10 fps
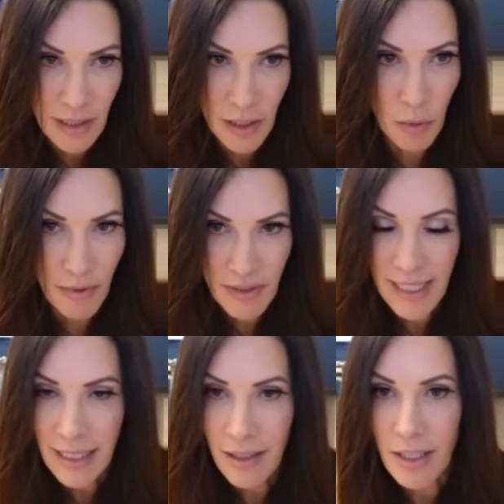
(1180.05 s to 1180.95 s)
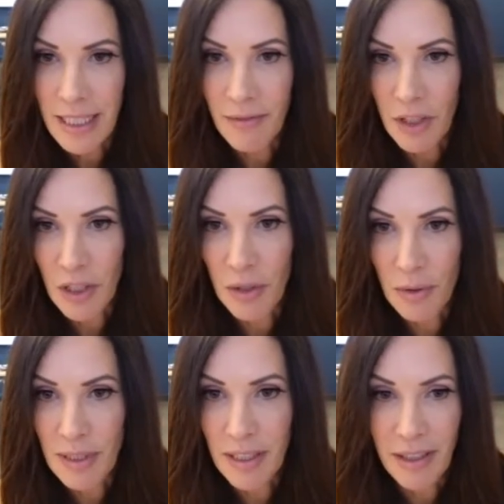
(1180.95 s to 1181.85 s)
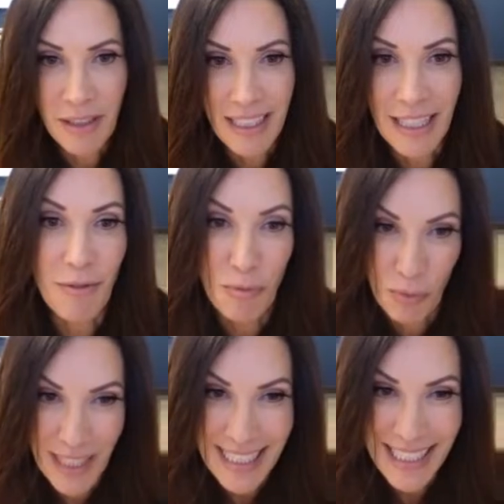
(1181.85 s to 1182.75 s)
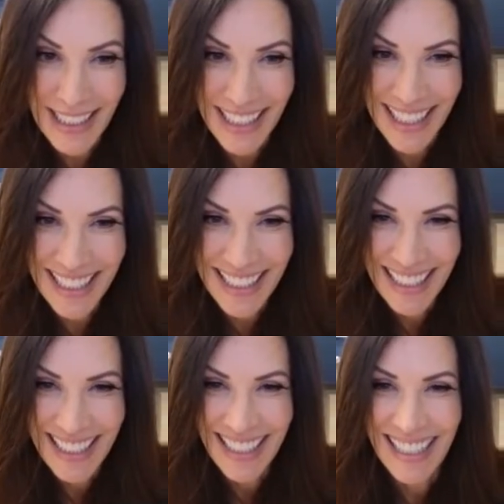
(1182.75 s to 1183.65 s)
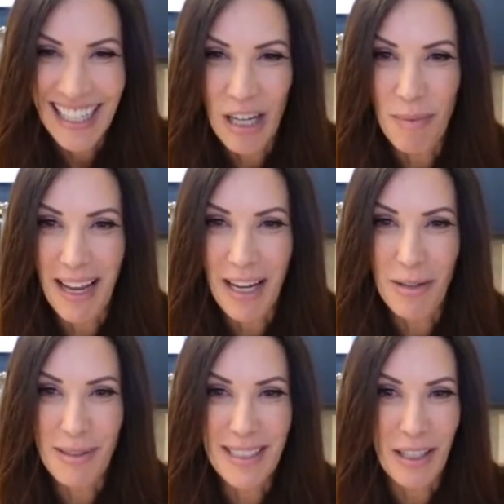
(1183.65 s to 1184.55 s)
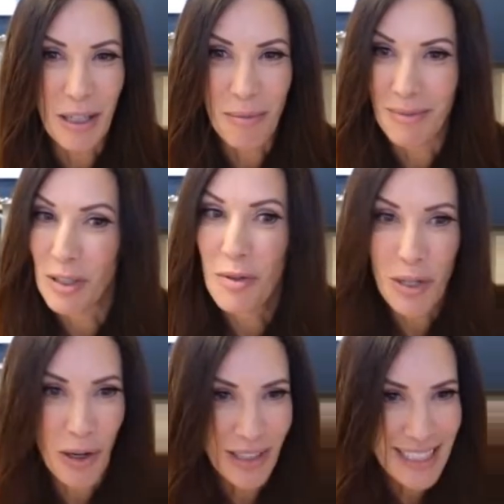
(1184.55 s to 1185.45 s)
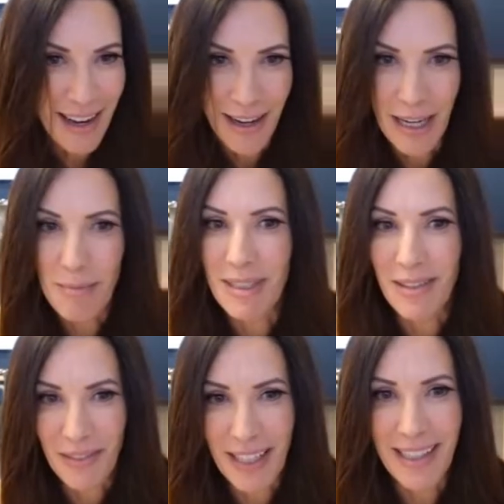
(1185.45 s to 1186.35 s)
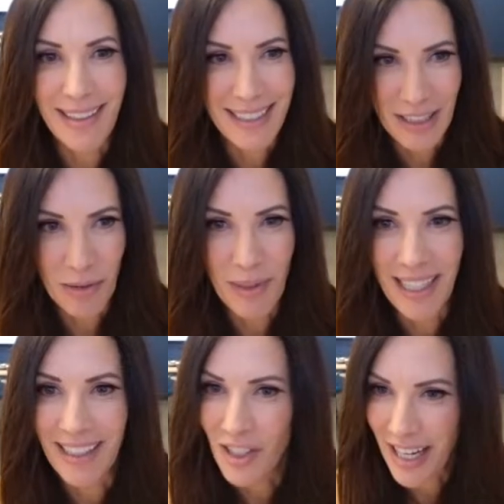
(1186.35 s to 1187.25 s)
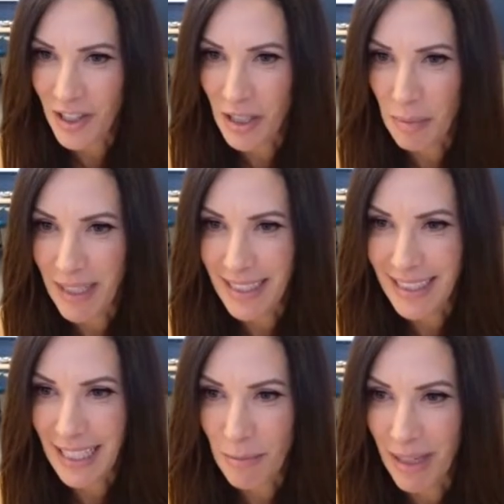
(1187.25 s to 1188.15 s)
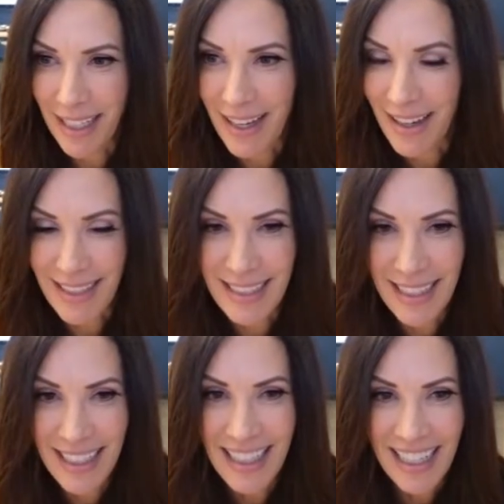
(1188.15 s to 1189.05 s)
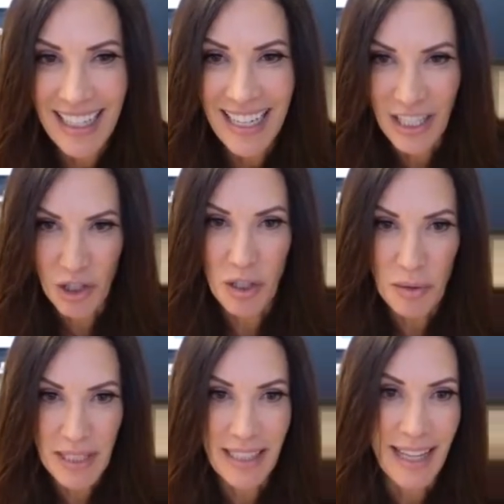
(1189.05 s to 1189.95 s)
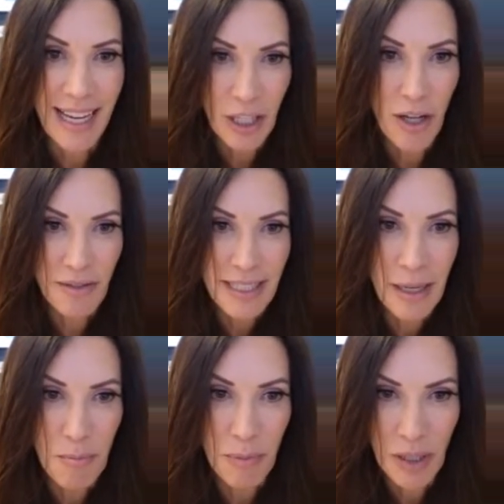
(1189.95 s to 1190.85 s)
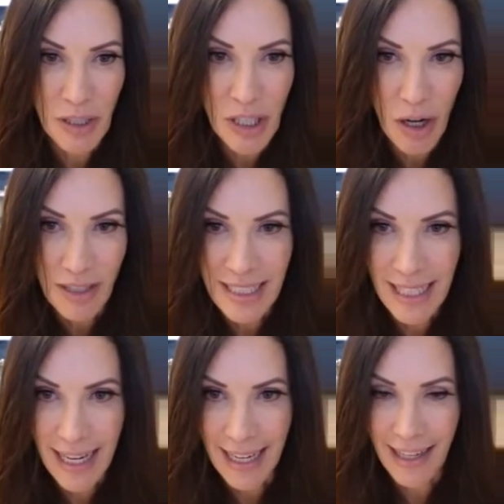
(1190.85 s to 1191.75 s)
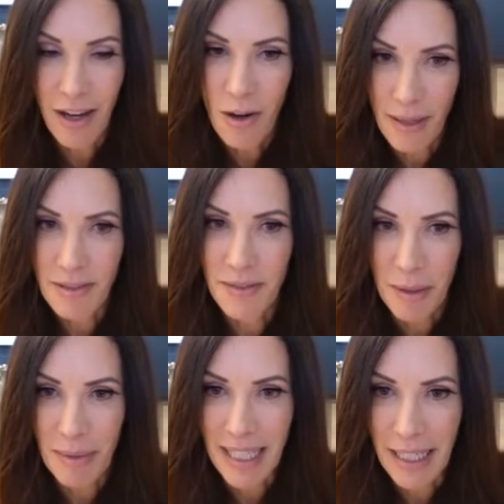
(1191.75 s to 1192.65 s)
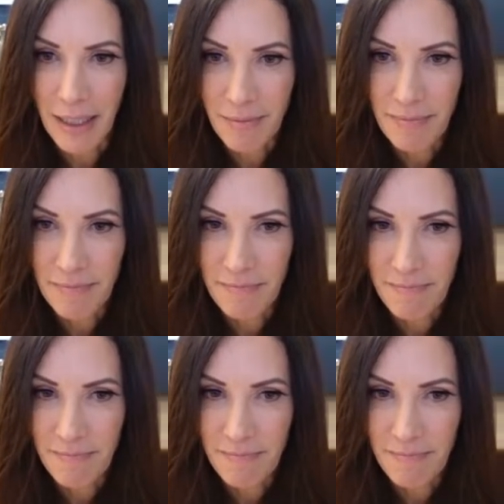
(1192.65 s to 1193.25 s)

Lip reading: So we've seen a lot in the news, even recently, about New York Times and things suing ChatGPT because it's using their content but not saying, oh, it's from here.